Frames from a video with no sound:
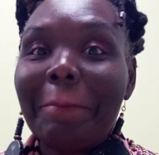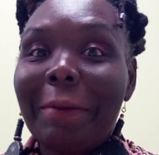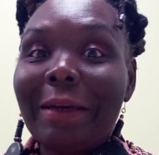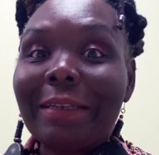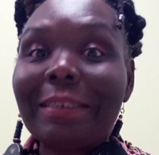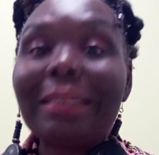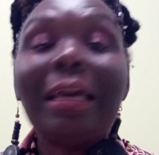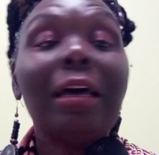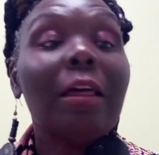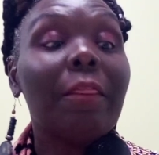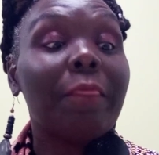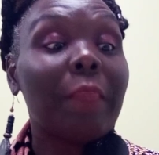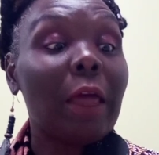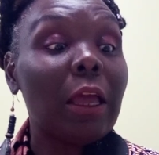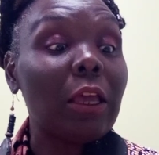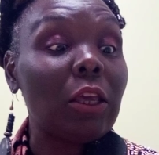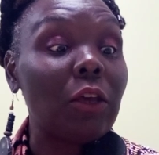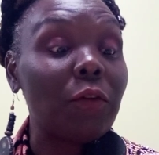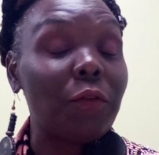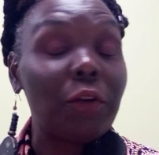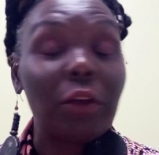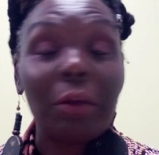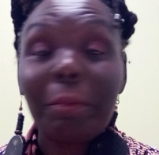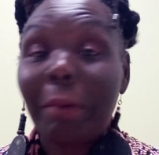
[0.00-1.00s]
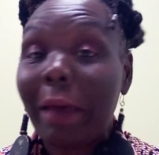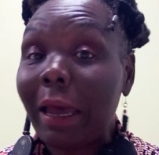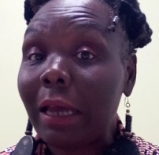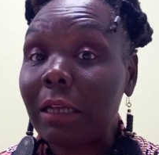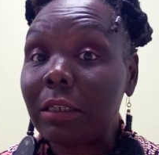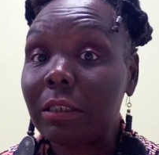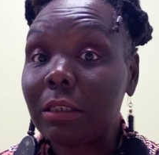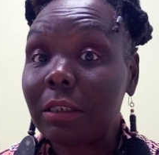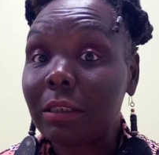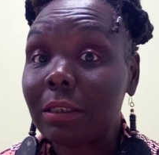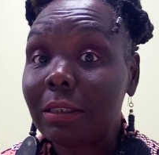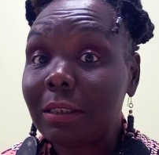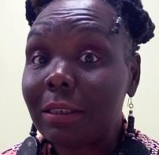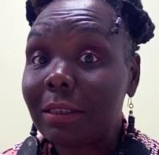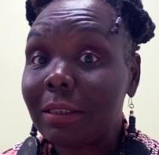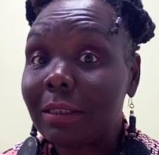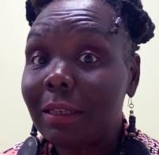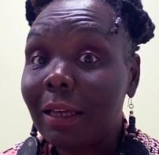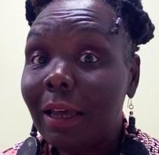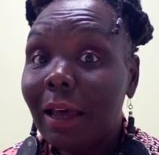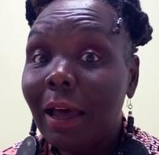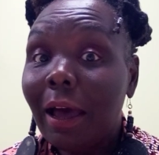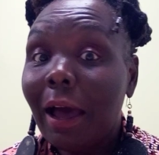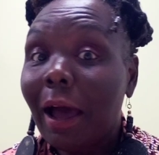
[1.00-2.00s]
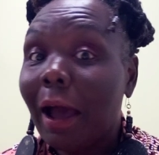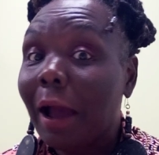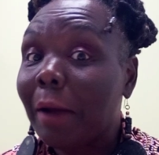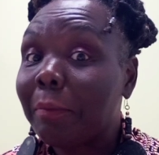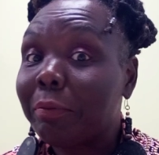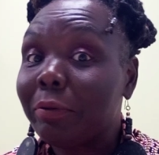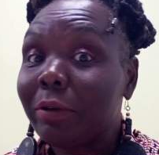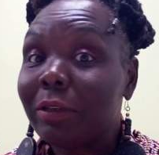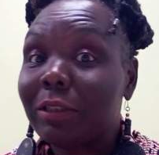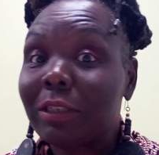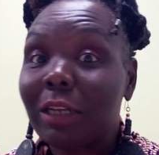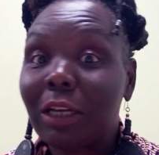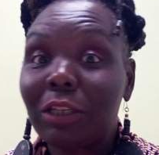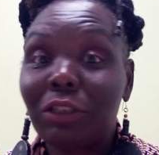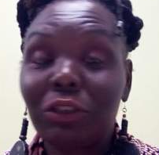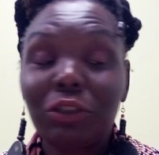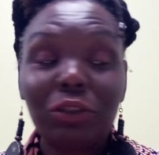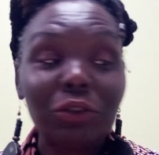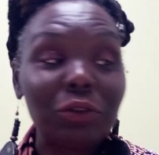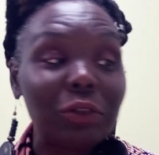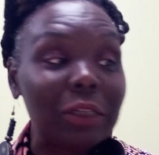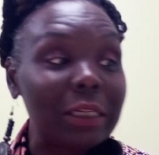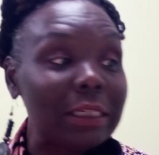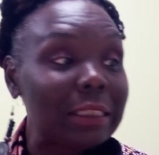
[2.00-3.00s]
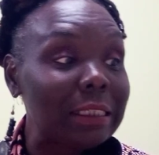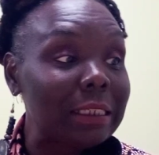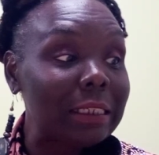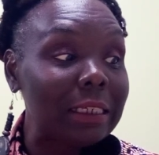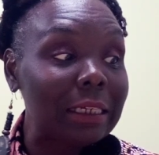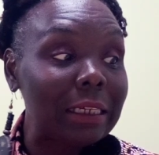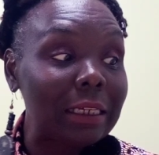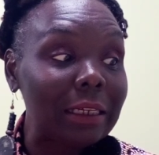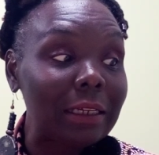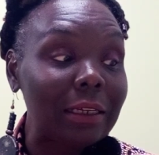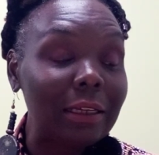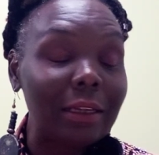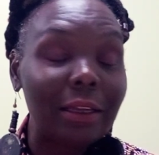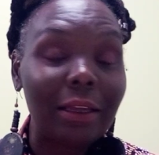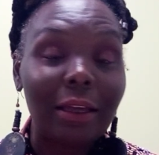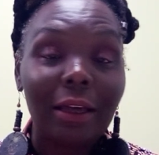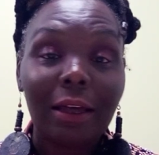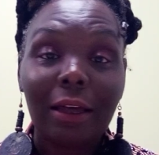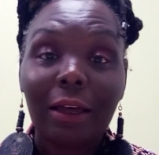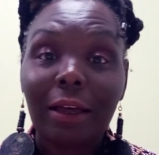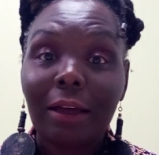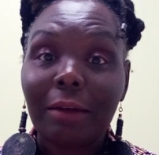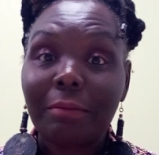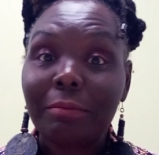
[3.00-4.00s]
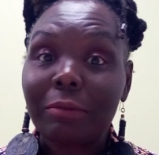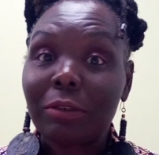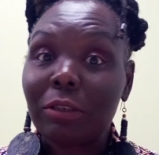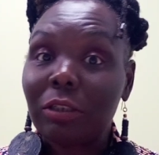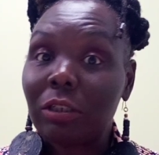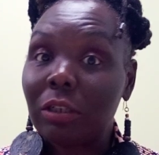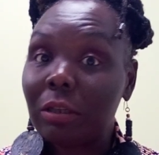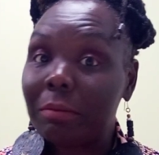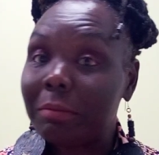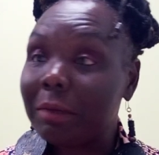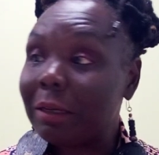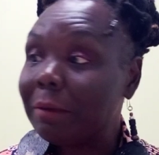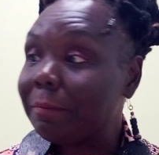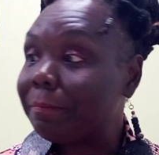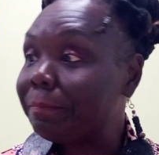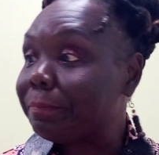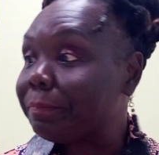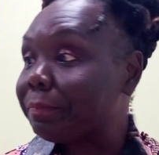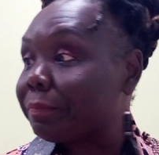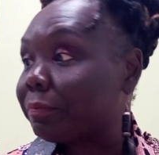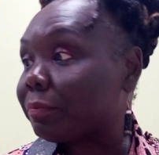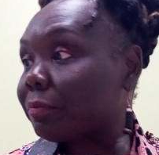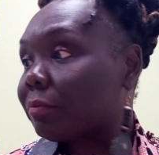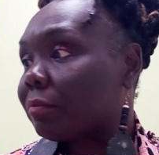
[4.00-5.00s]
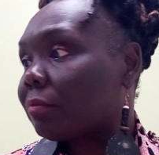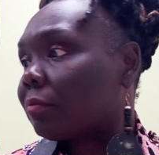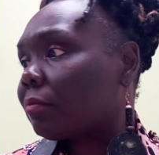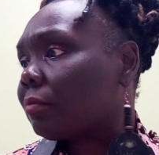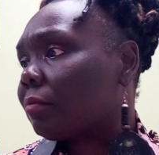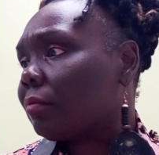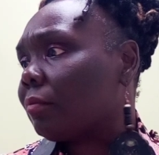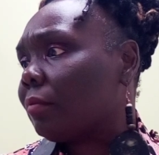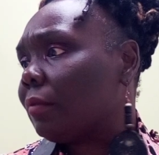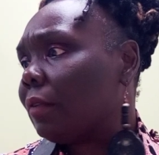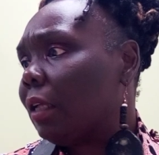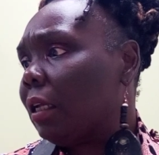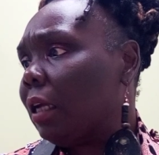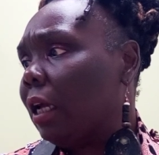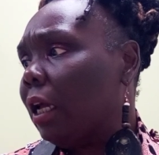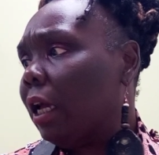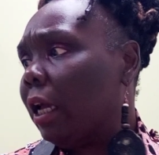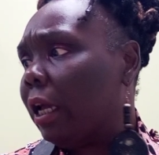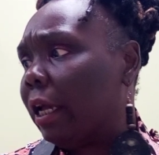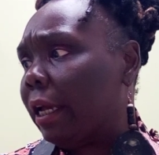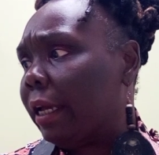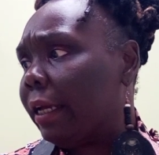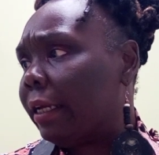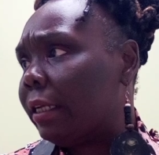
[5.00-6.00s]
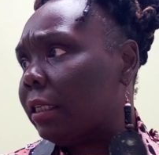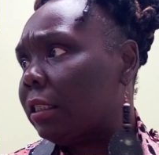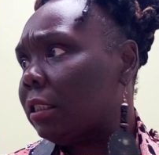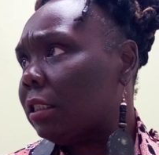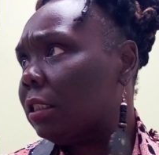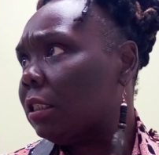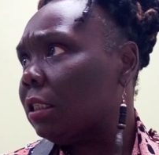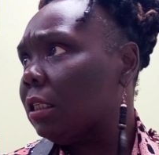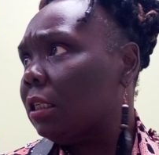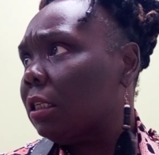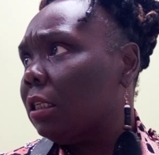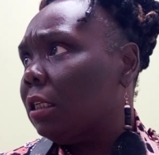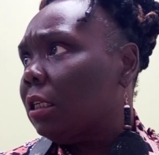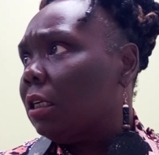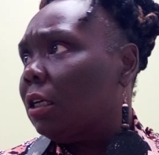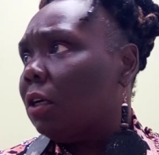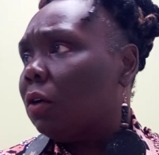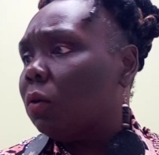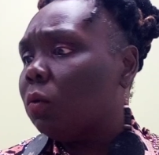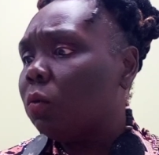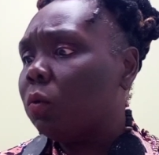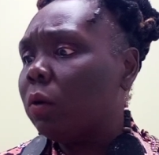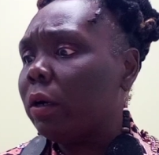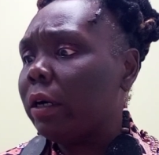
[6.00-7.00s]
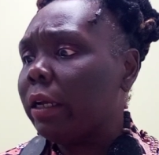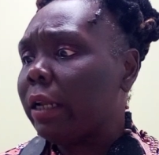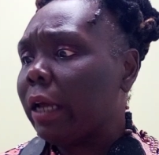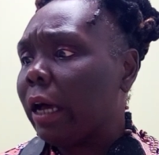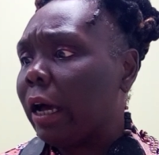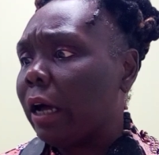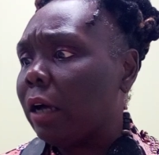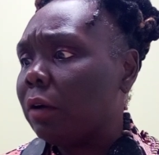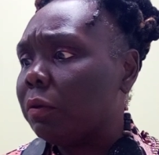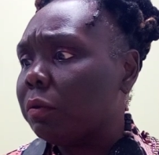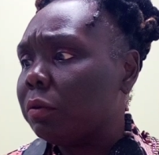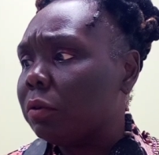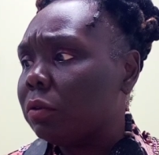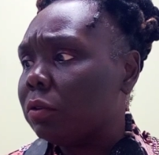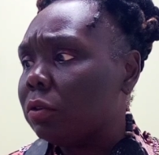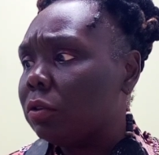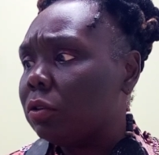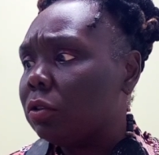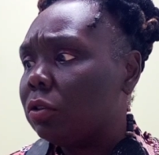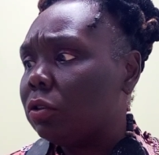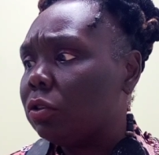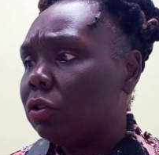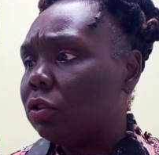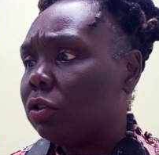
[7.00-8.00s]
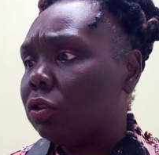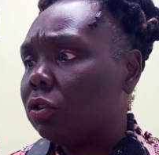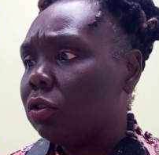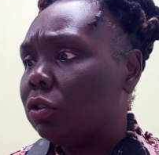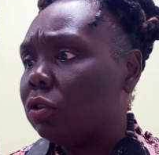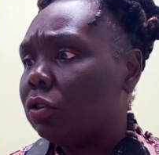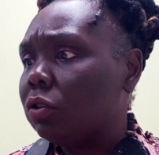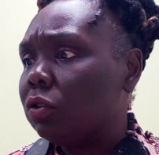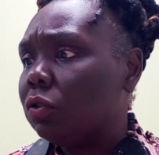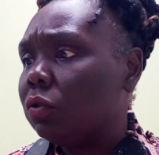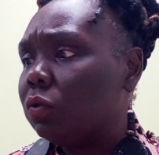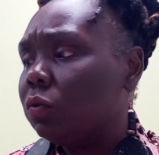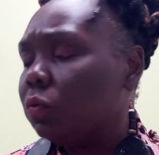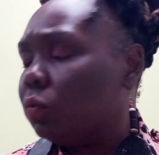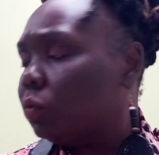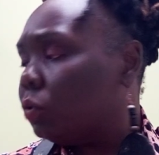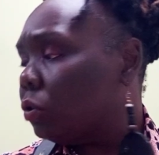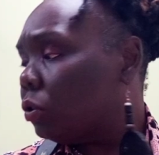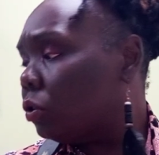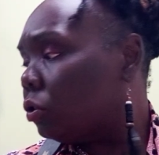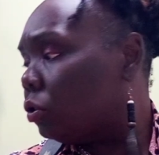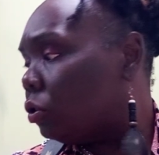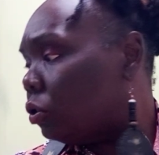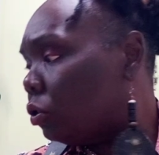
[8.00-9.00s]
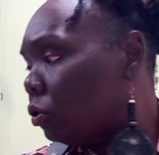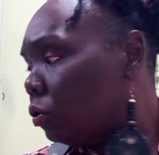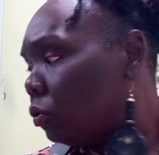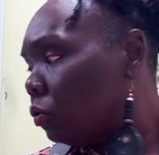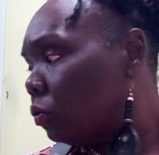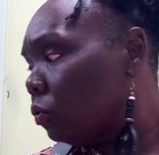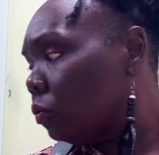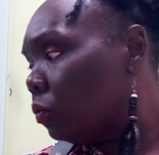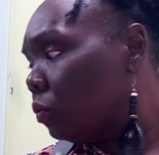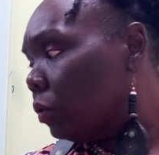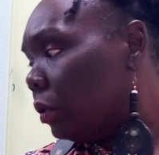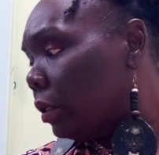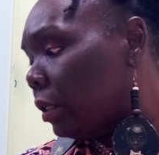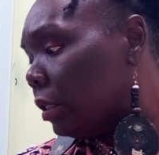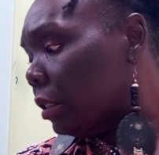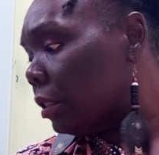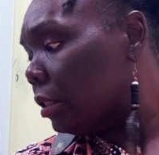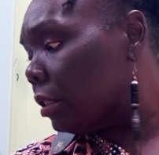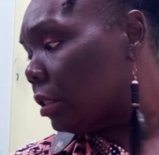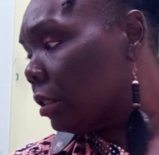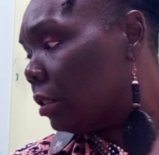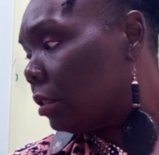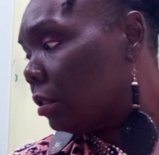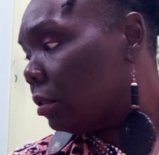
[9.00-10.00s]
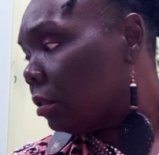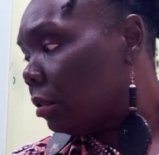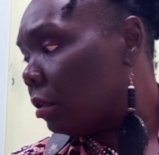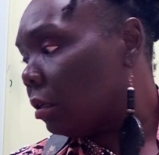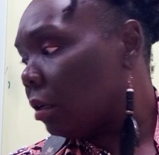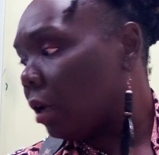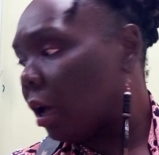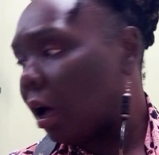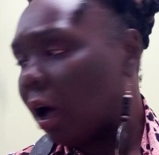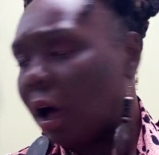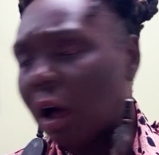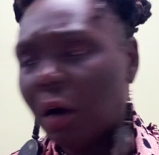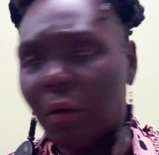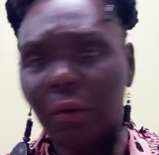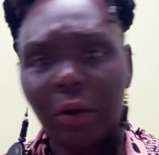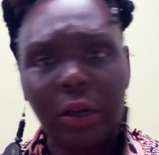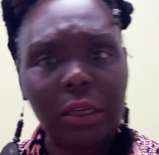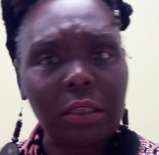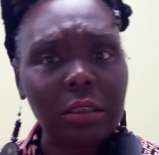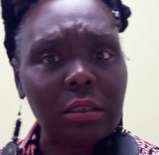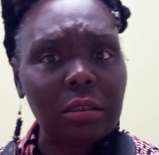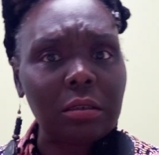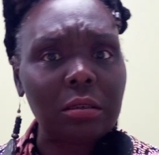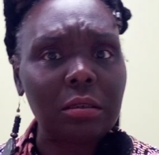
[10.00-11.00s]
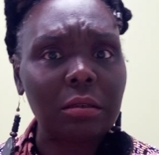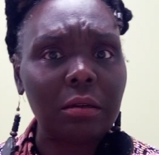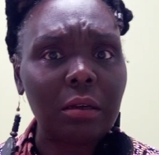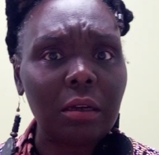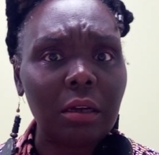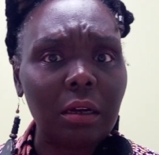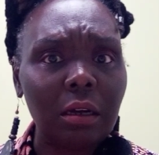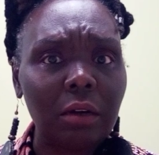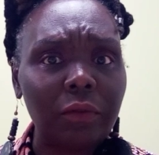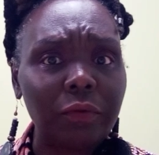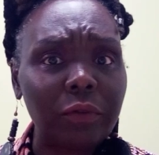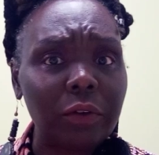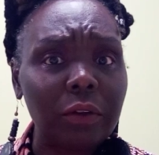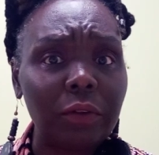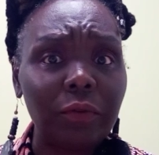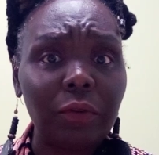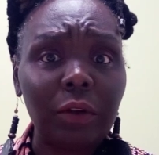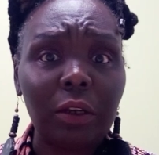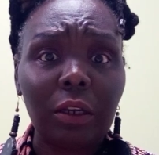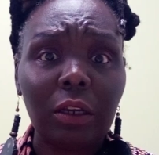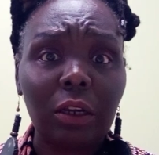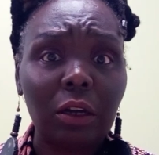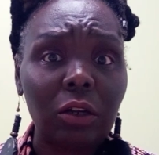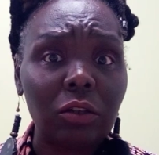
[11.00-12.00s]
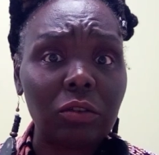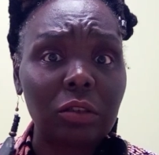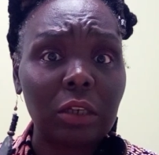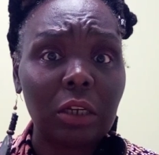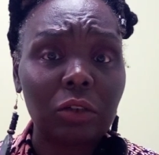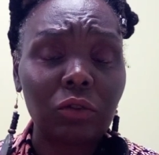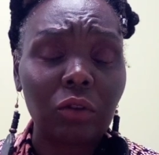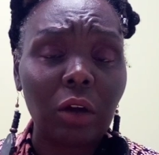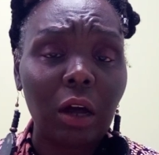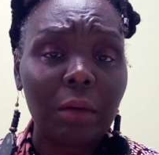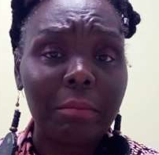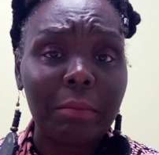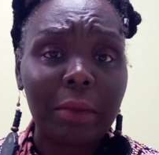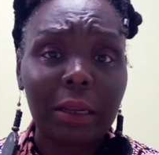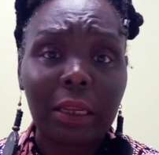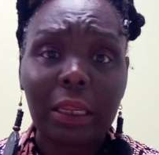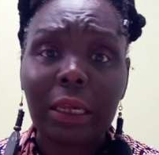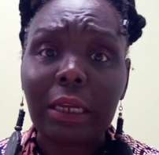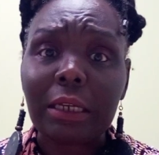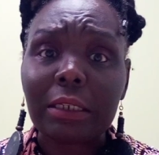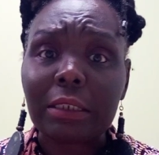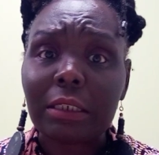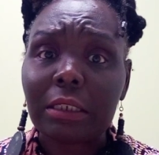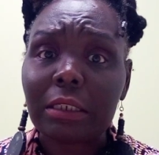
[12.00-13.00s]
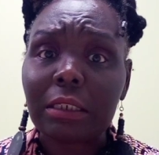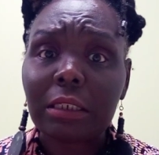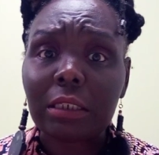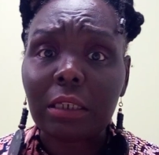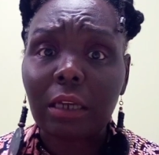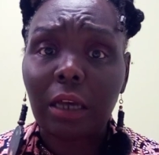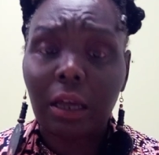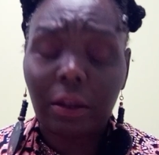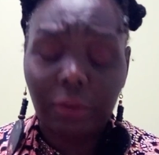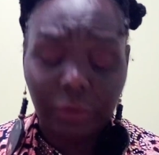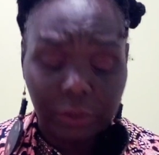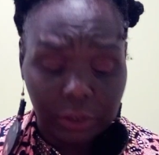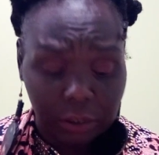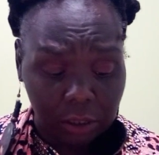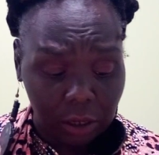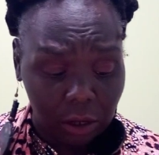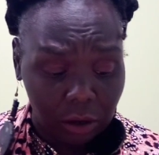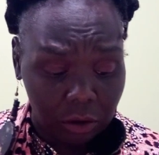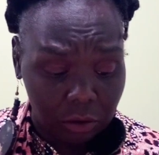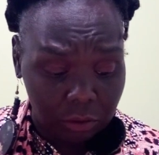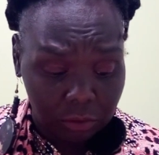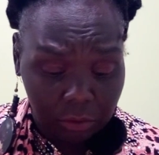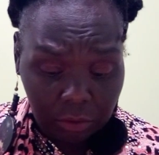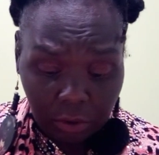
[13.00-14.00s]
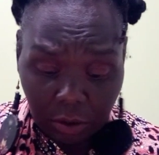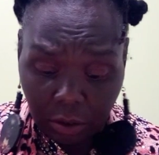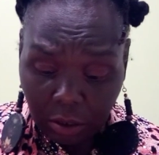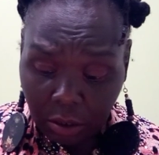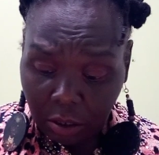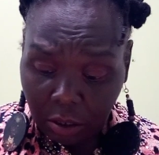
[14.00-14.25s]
But thank you for your patience. I appreciate you listening um, to me. And what I will will do is I always, uh, for the videos, I drop my links and stuff. So